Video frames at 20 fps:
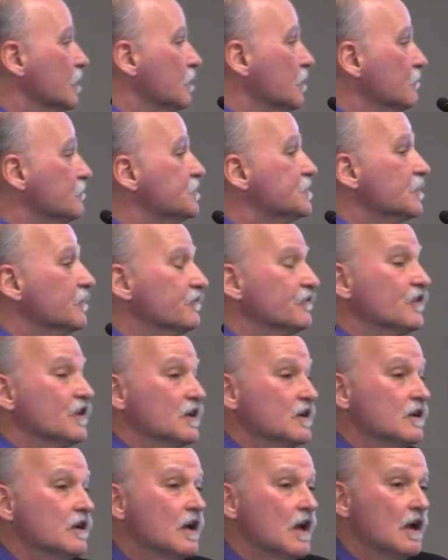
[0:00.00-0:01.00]
of
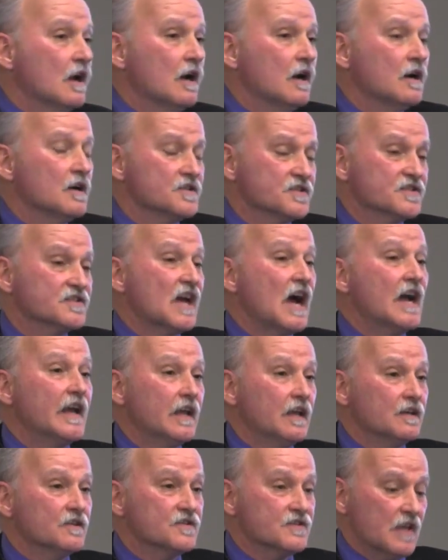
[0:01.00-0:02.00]
different uh,
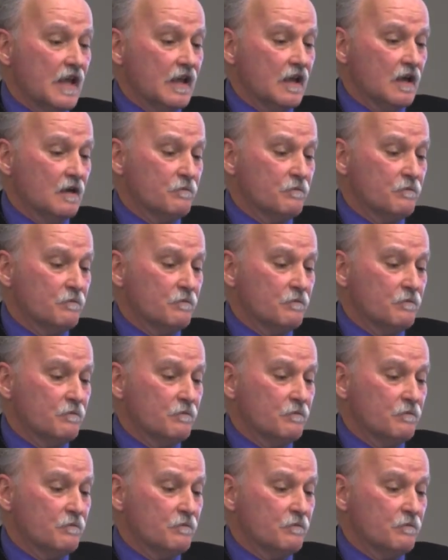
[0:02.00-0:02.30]
science